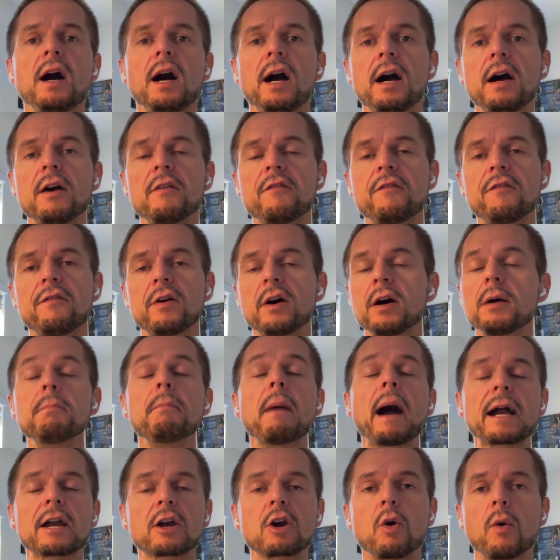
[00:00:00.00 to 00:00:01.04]

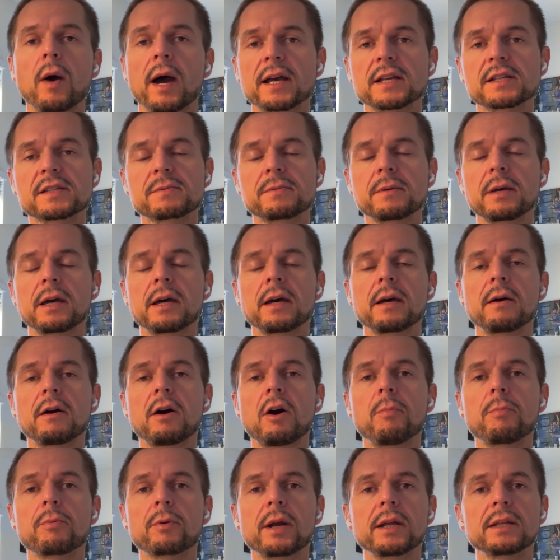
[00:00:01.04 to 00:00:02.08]
Mac OS
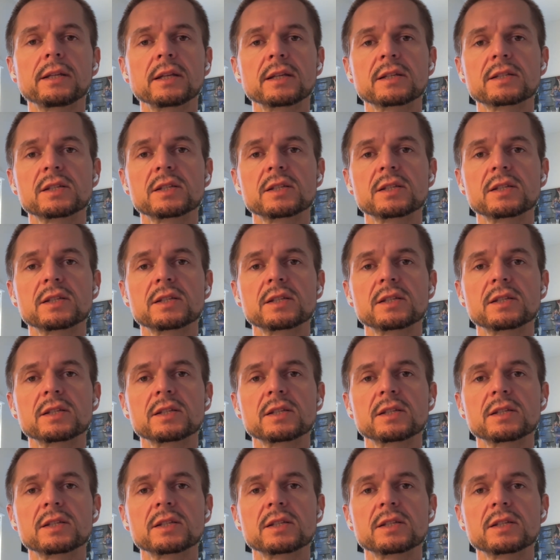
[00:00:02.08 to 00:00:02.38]
operating